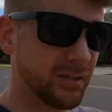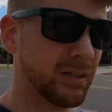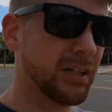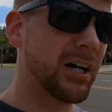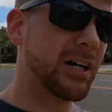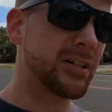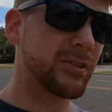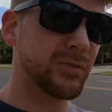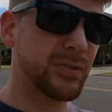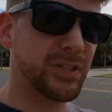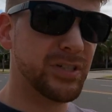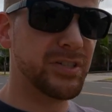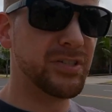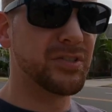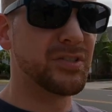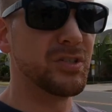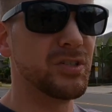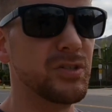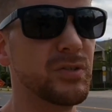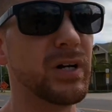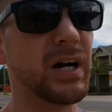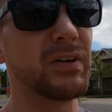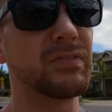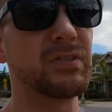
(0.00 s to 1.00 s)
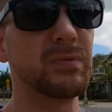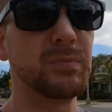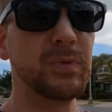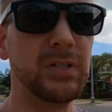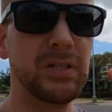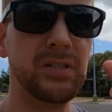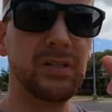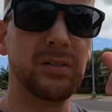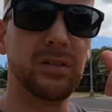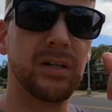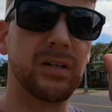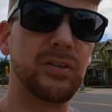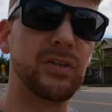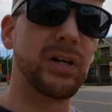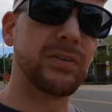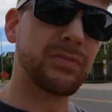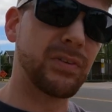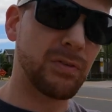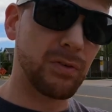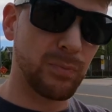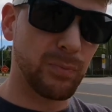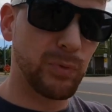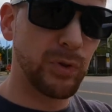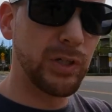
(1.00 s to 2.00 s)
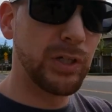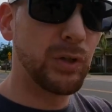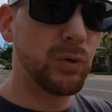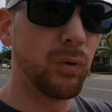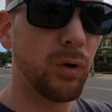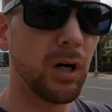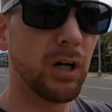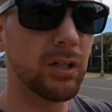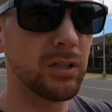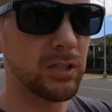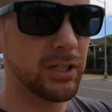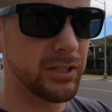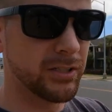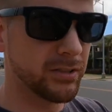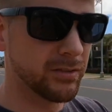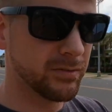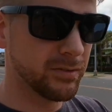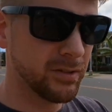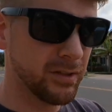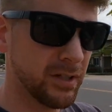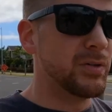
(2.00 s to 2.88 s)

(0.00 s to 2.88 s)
lotteries, you have to be you have to have a pre-qual letter.